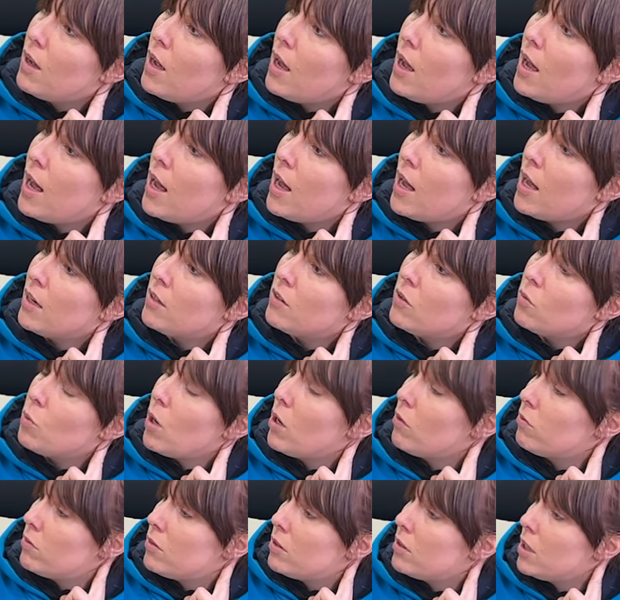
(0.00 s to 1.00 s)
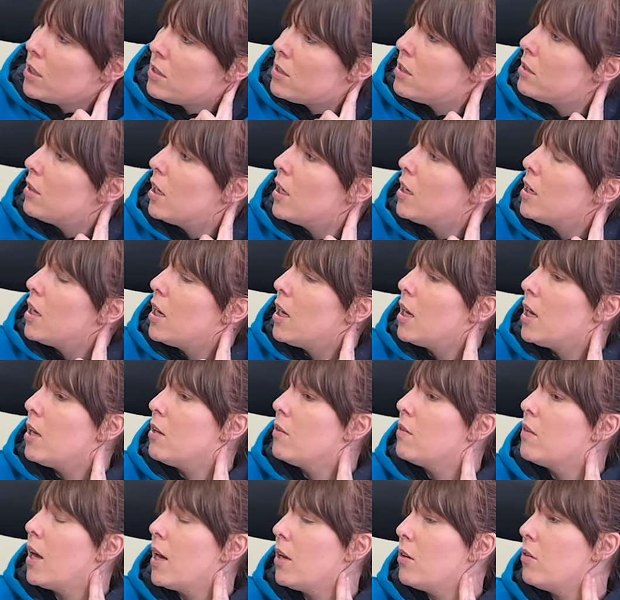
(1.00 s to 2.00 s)
and well, he didn't. He, he,
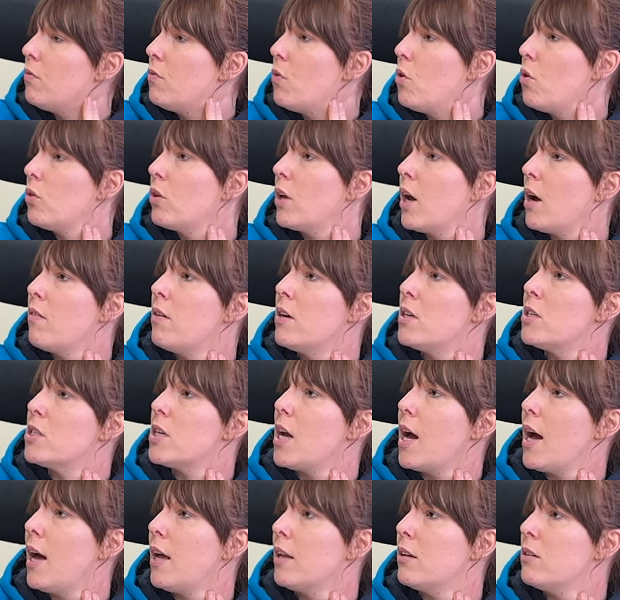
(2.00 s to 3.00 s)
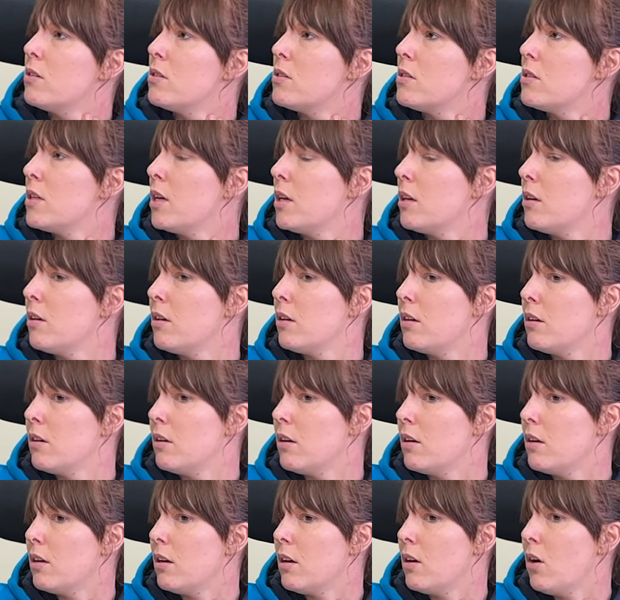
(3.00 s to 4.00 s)
they had a Ford garage and they had
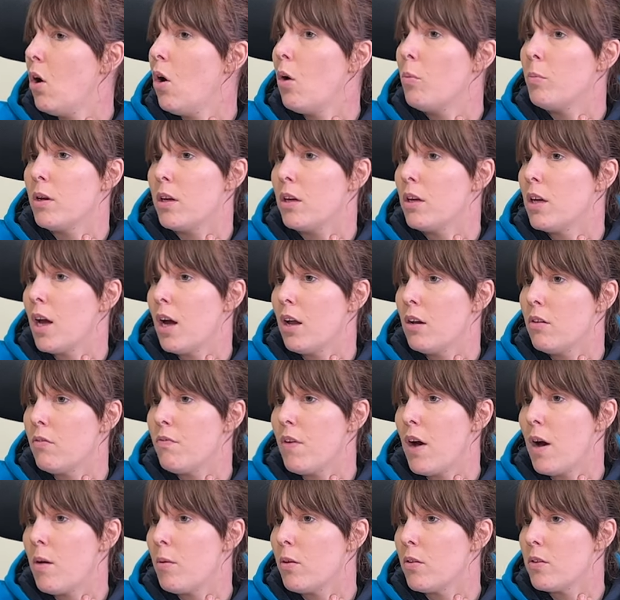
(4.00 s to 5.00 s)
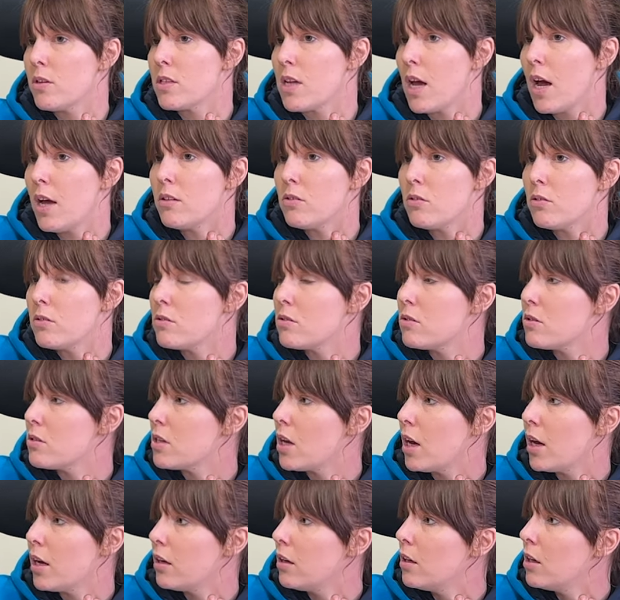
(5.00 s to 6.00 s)
a, a, hobby kind of farm on the side. So it was just
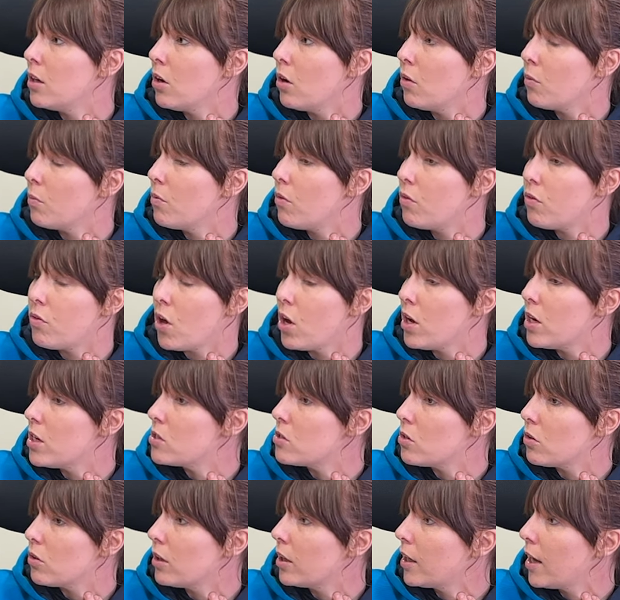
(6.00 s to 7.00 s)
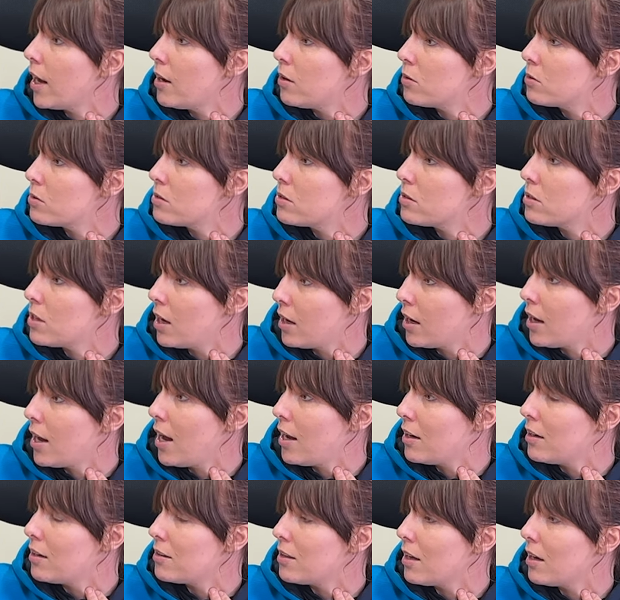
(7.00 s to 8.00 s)
like you know thirty suckler cows, that
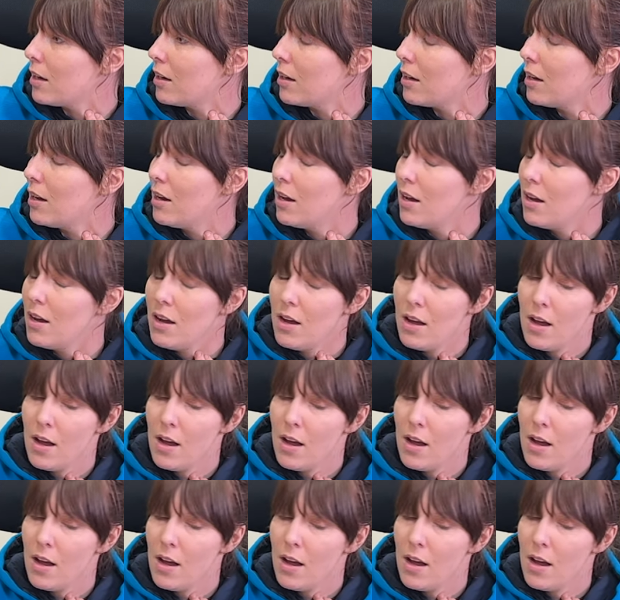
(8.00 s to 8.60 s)
kind of thing. Mm -hmm.